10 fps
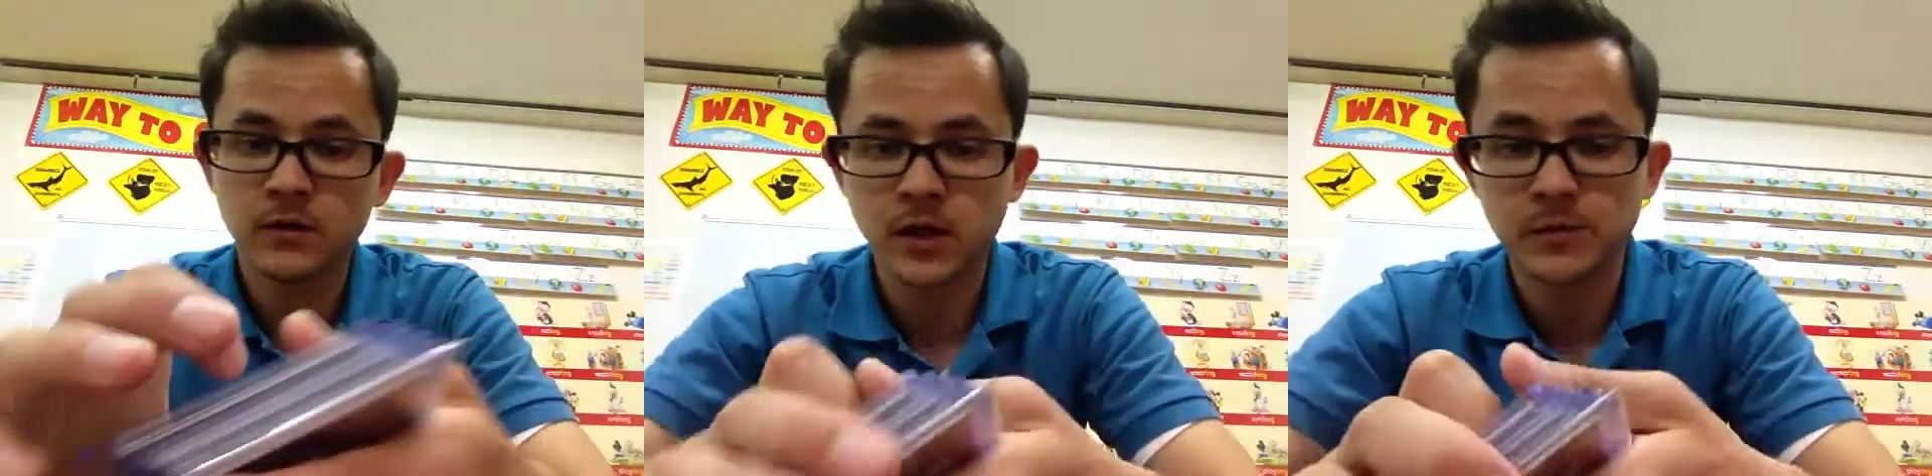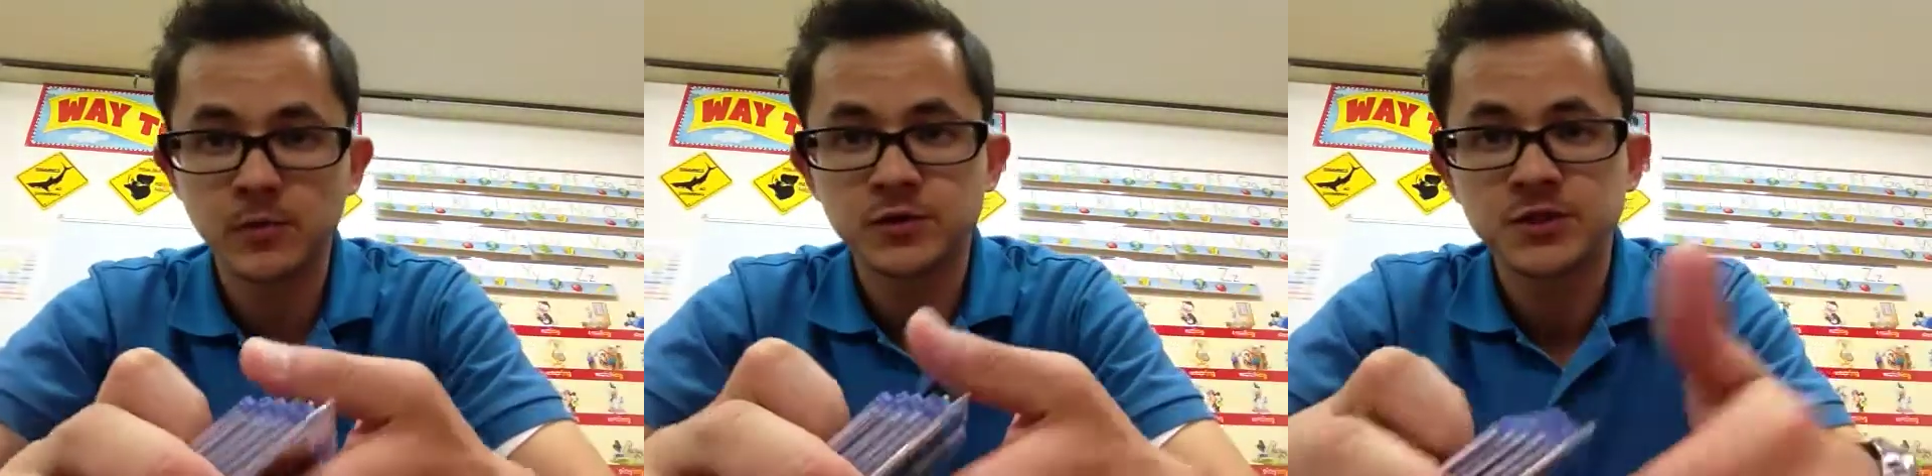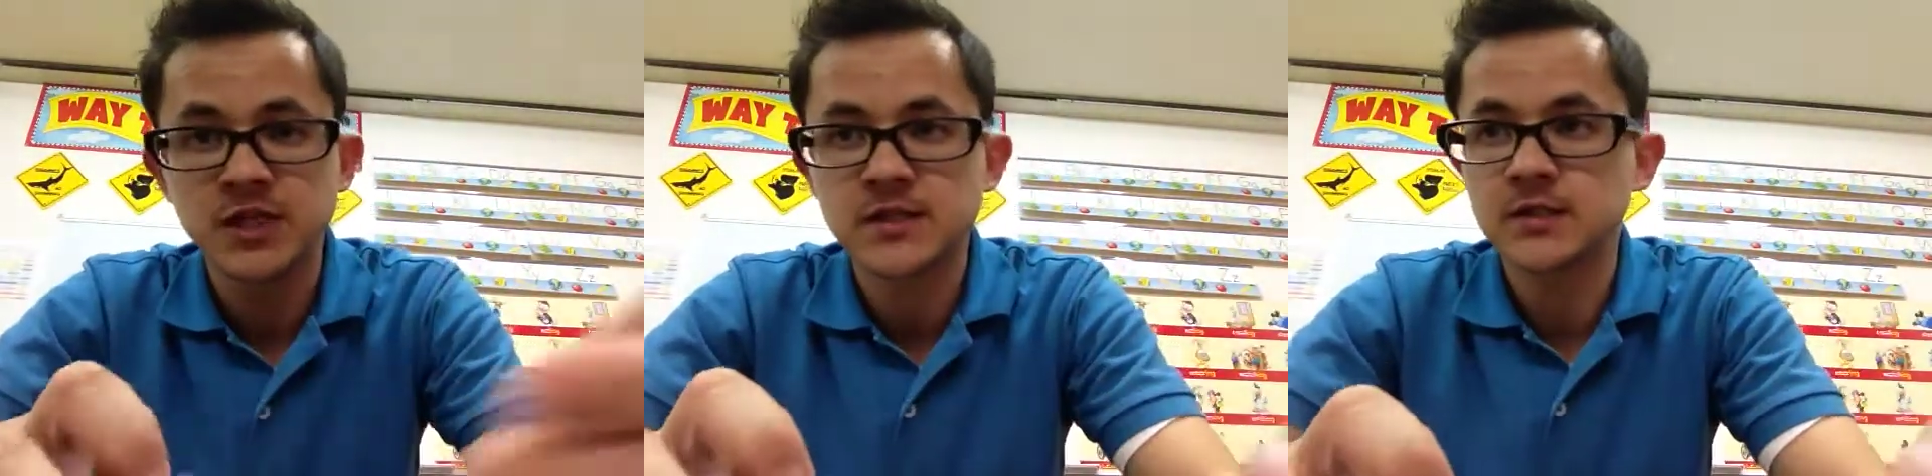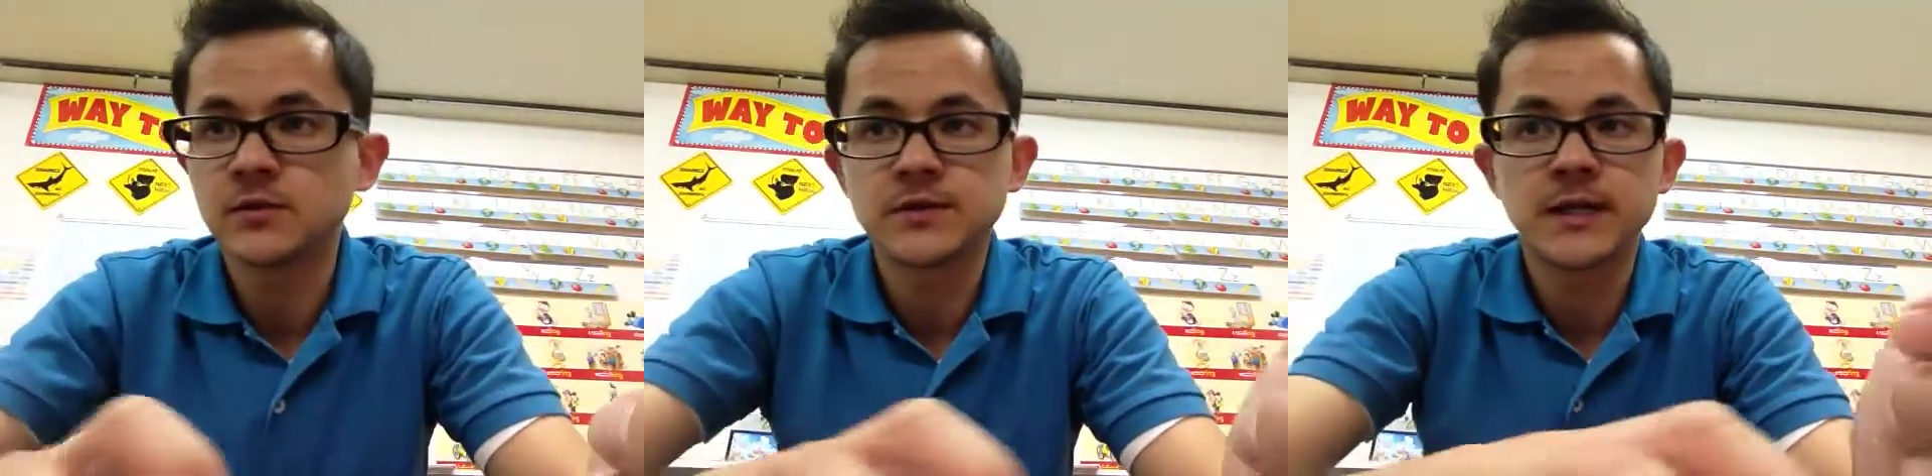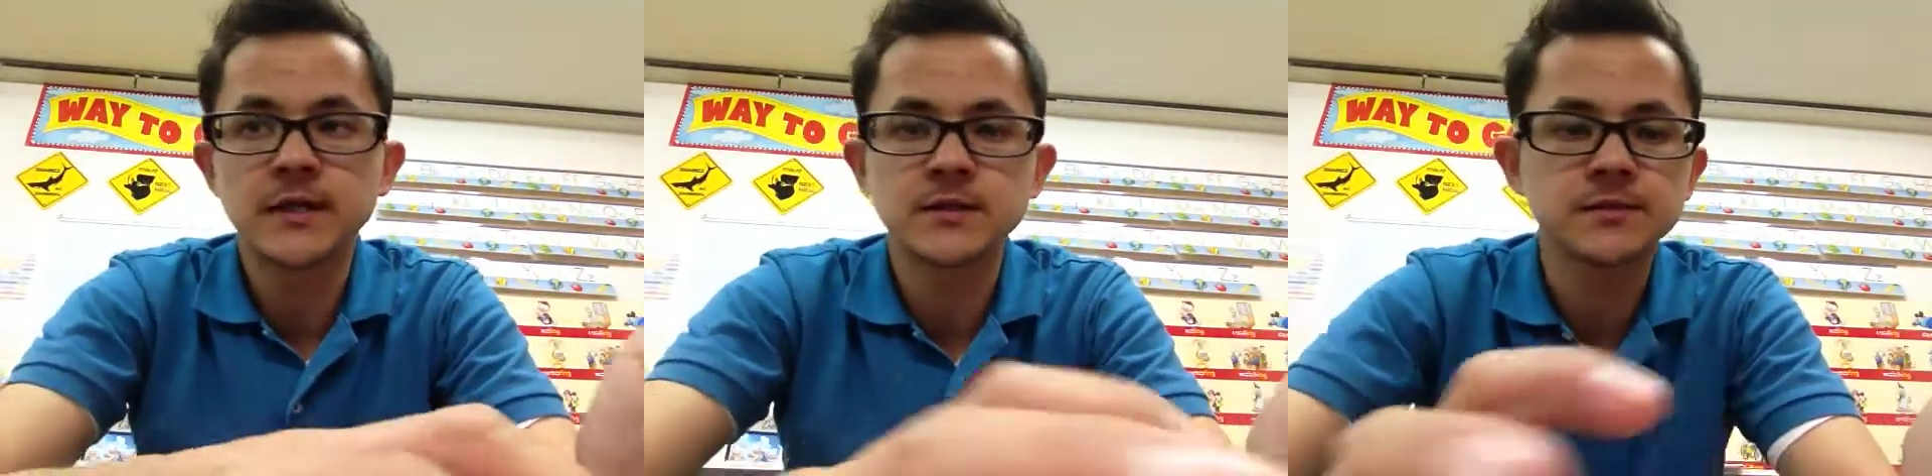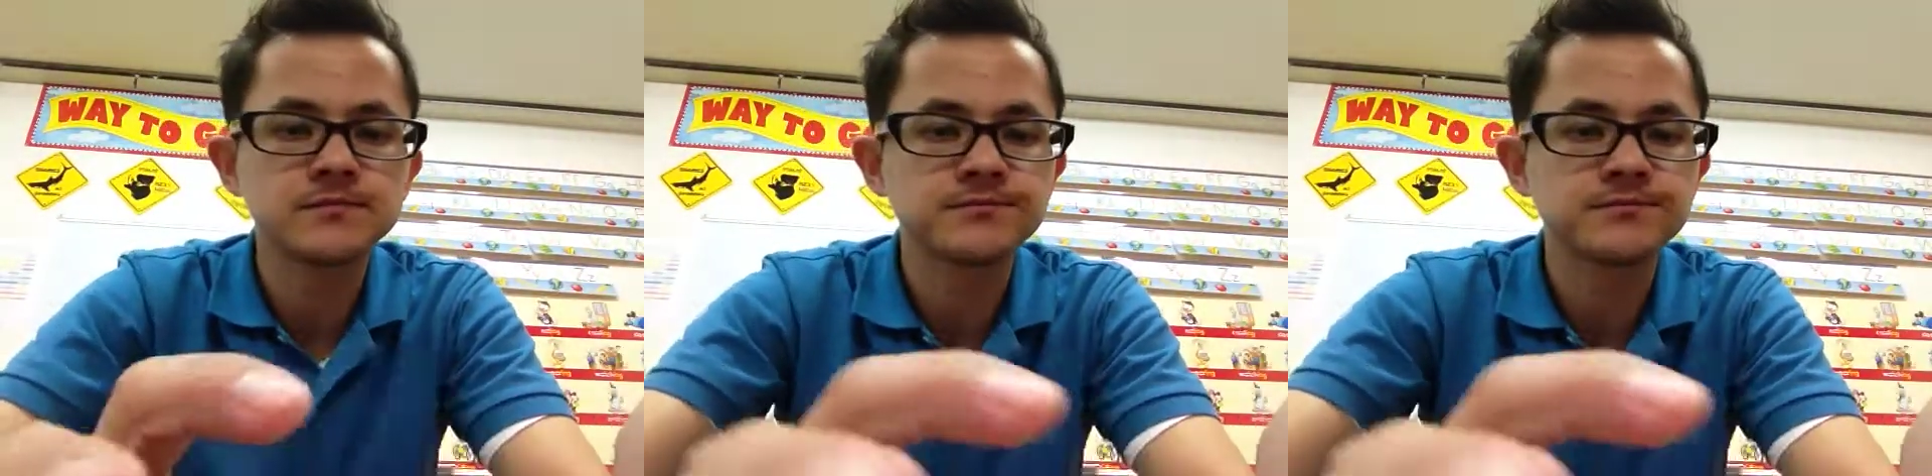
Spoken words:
A lot of people just chasing those sets.